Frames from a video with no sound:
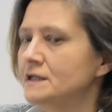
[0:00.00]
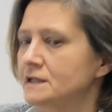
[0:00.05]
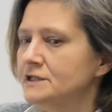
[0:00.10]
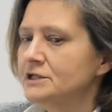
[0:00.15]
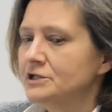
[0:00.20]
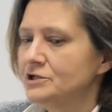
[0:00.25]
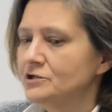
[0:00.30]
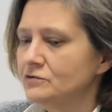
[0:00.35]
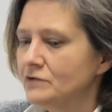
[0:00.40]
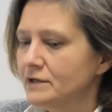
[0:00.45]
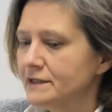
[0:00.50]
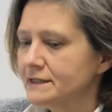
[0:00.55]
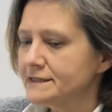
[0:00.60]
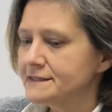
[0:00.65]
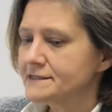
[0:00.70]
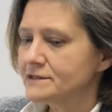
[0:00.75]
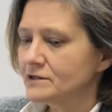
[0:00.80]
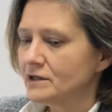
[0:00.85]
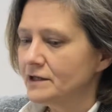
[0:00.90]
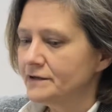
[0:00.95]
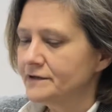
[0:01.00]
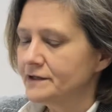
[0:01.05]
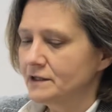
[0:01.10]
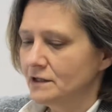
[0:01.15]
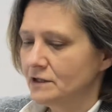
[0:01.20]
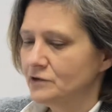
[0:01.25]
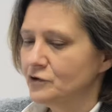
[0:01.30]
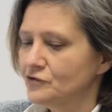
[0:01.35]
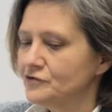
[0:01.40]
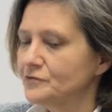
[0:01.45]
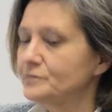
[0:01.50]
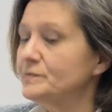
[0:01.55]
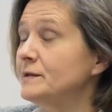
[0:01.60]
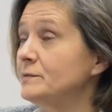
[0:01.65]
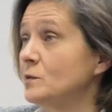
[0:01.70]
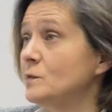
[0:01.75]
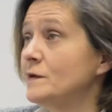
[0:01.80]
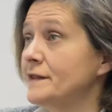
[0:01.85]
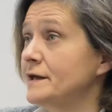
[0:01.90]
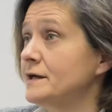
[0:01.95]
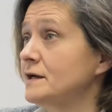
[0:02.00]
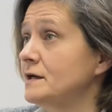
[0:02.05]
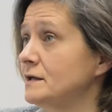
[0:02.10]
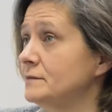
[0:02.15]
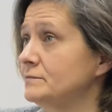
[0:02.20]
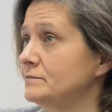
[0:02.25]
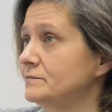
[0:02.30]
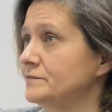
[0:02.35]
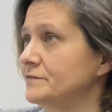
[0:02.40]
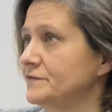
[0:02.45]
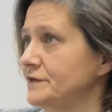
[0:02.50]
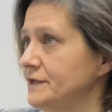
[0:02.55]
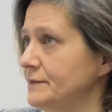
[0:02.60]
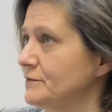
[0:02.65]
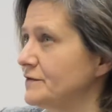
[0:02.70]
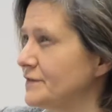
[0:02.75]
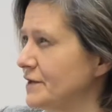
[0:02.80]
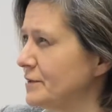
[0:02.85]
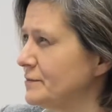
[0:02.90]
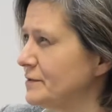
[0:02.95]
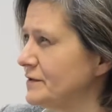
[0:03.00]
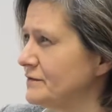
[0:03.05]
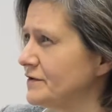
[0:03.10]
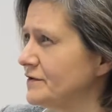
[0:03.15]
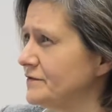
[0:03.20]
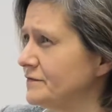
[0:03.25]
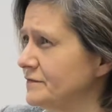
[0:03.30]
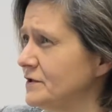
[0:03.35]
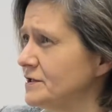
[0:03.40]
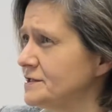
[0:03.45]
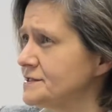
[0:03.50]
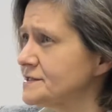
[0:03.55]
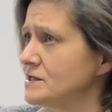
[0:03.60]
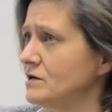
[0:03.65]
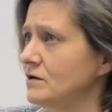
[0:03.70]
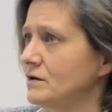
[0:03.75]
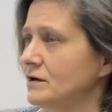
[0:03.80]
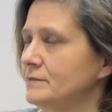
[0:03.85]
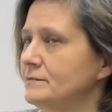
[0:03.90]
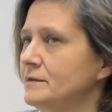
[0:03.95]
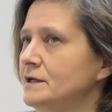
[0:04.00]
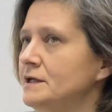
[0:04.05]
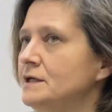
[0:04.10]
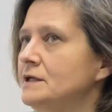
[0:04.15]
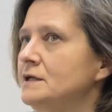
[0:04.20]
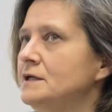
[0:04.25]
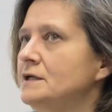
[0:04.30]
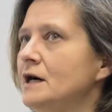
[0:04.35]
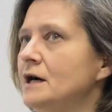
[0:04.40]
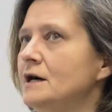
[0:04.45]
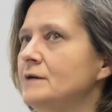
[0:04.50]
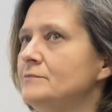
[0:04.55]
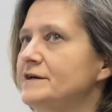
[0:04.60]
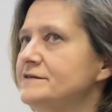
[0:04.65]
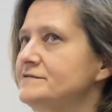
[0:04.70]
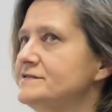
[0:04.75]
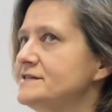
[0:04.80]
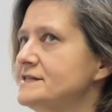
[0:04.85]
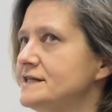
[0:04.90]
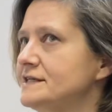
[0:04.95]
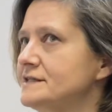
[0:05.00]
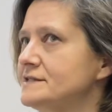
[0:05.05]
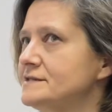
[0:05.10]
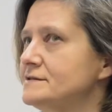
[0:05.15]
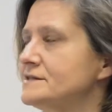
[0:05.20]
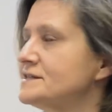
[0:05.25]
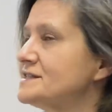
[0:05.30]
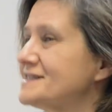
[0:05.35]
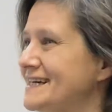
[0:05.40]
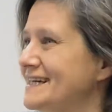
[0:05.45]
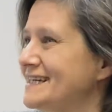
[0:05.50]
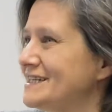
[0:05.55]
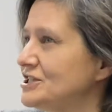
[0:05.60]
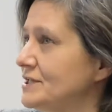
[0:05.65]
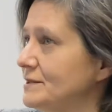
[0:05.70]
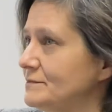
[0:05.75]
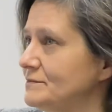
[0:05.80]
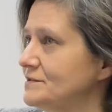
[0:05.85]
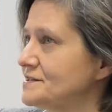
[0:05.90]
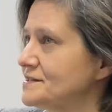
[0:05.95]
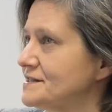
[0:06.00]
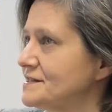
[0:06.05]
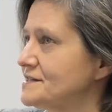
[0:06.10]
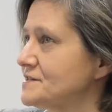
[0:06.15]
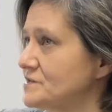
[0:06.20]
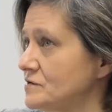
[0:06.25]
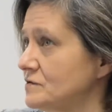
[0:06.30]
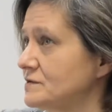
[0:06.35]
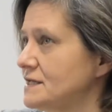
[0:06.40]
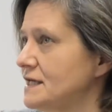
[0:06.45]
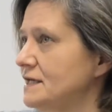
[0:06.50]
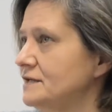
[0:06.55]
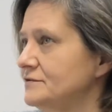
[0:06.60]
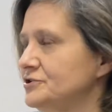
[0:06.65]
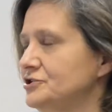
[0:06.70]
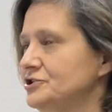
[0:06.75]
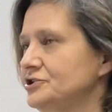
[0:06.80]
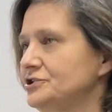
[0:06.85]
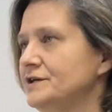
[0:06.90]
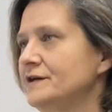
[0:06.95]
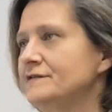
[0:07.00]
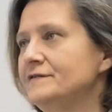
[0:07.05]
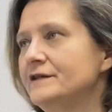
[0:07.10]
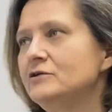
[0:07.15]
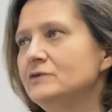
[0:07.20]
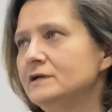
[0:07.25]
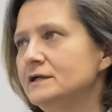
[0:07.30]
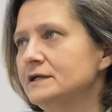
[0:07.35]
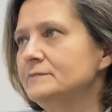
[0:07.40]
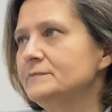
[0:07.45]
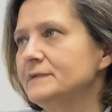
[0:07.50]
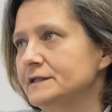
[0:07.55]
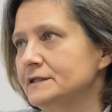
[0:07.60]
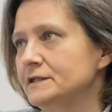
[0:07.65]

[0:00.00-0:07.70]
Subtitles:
You're right, Lisa. I think a lot of people, when they come for hypnotherapy for the first time, they've seen stage hypnotists on television and they're a little bit